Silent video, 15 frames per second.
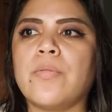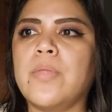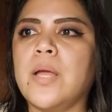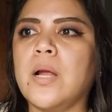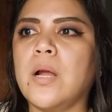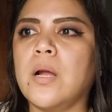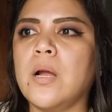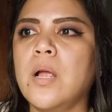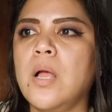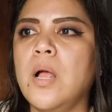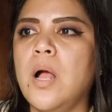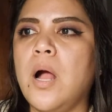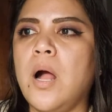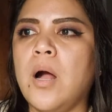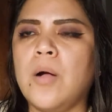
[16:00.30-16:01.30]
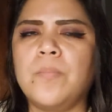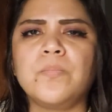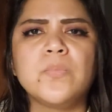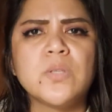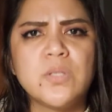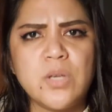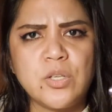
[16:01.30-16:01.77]
there,
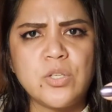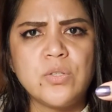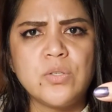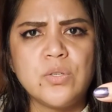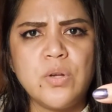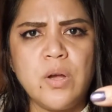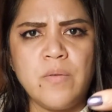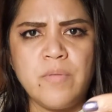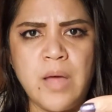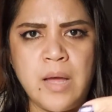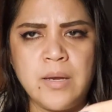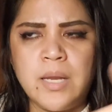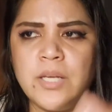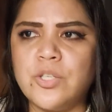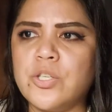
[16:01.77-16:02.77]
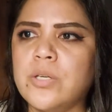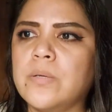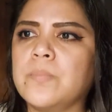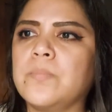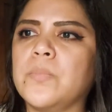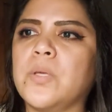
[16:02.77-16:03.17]
such of that nature.